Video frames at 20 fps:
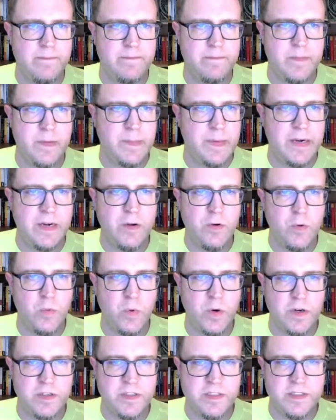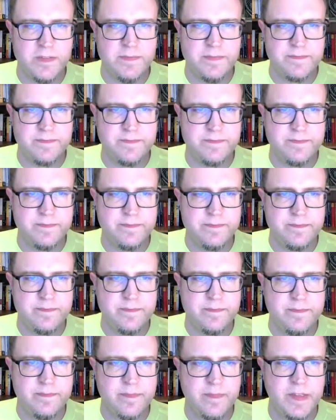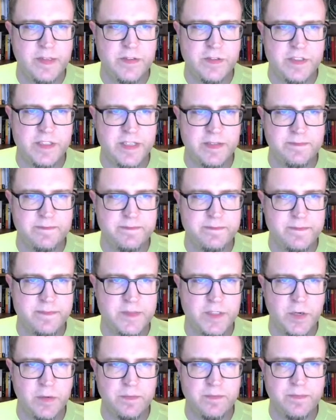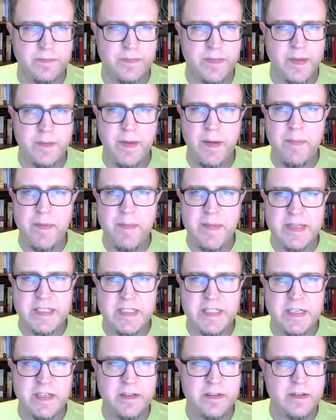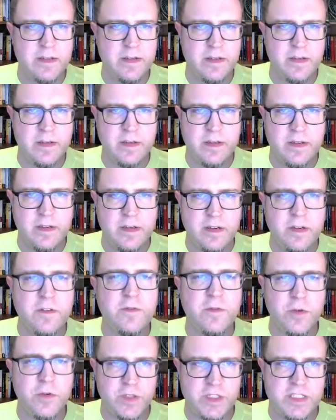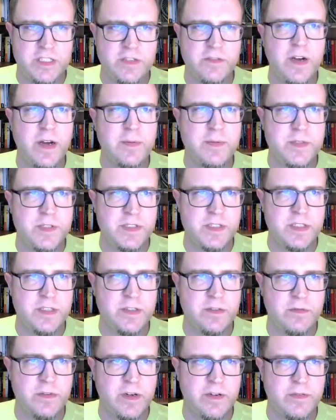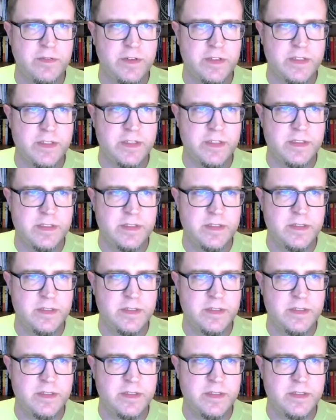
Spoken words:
I mean, I know it works. Interesting. So it might be missing. Full list of options in the reference.